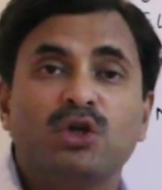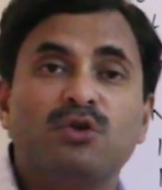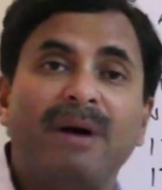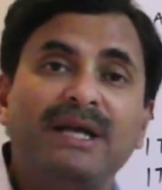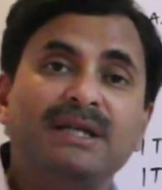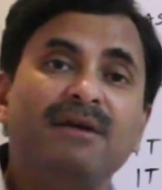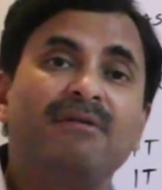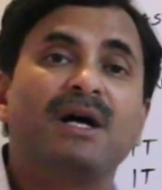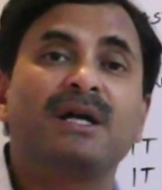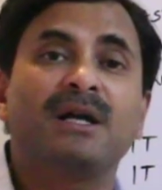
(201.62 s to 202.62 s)
You might
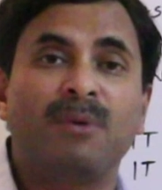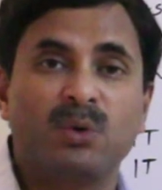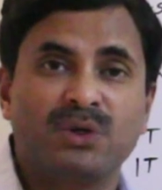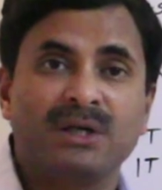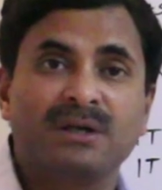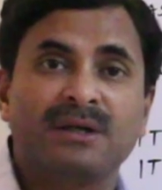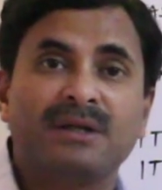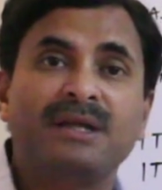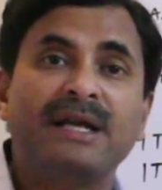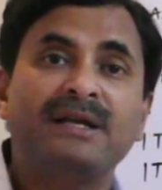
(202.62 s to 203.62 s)
have heard about
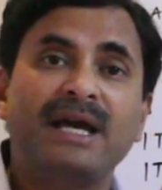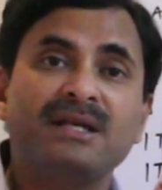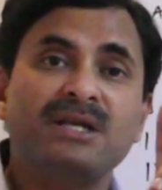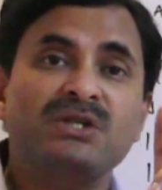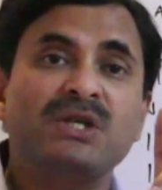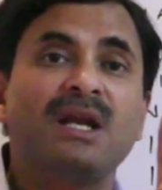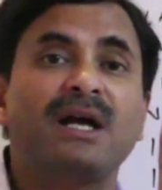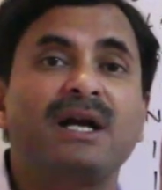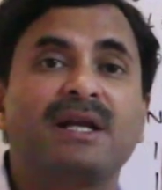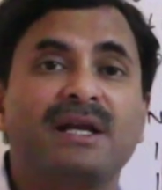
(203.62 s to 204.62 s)
that digestion
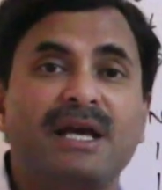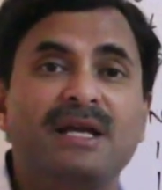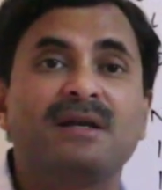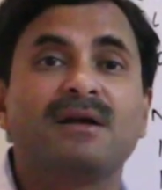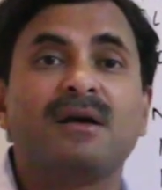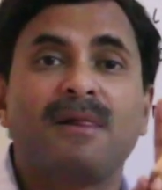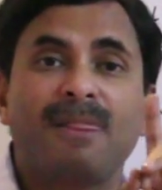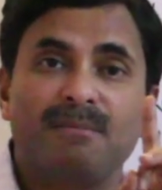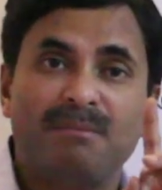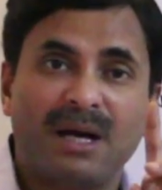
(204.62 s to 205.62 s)
occur in
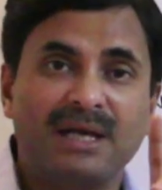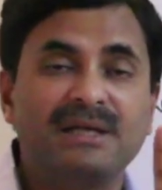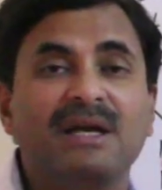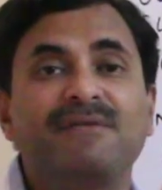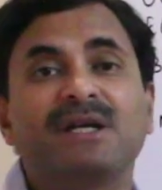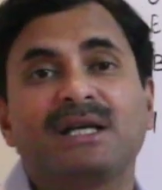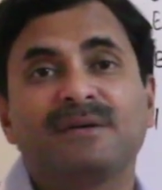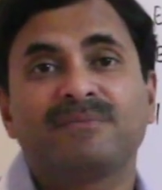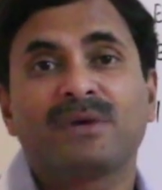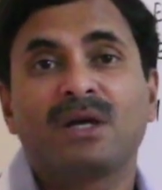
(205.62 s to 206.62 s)
buccal
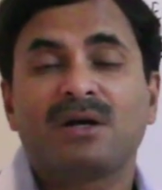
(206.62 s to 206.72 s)
cavity,